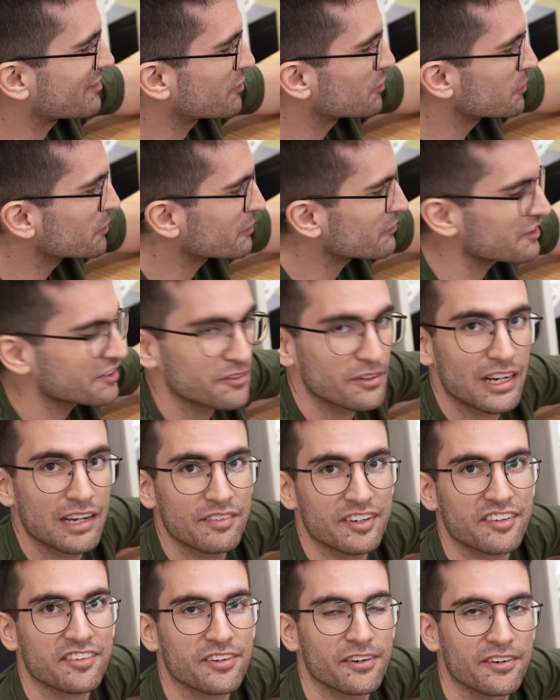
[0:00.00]
two of his
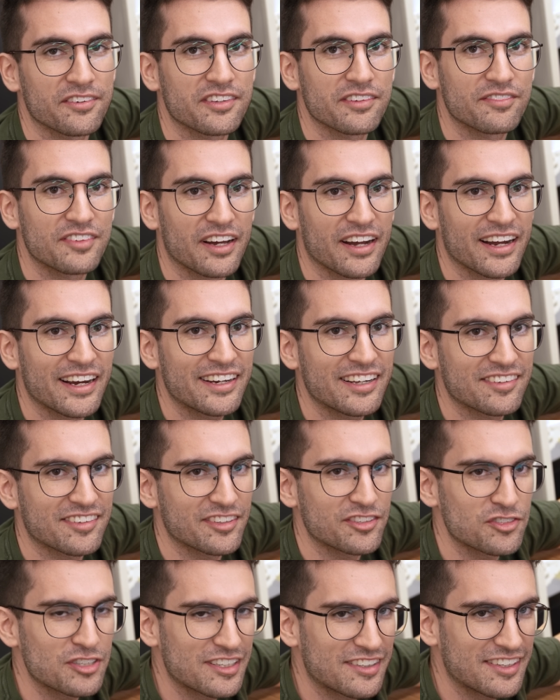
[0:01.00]
graphics cards have died. He has
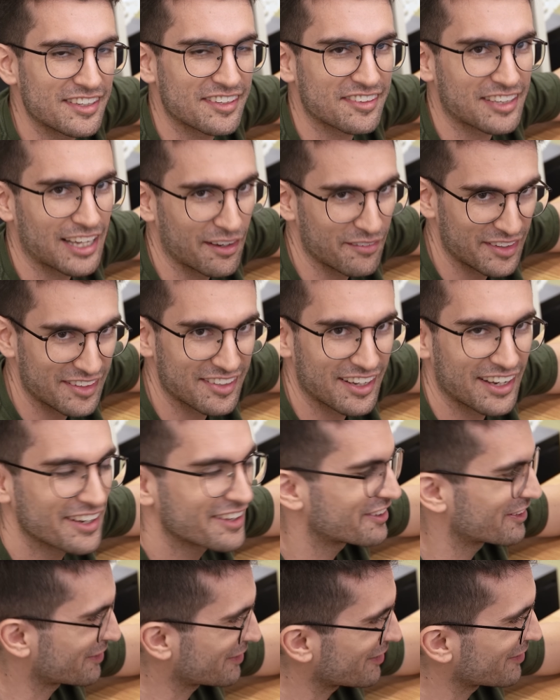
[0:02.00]
a GT710 in there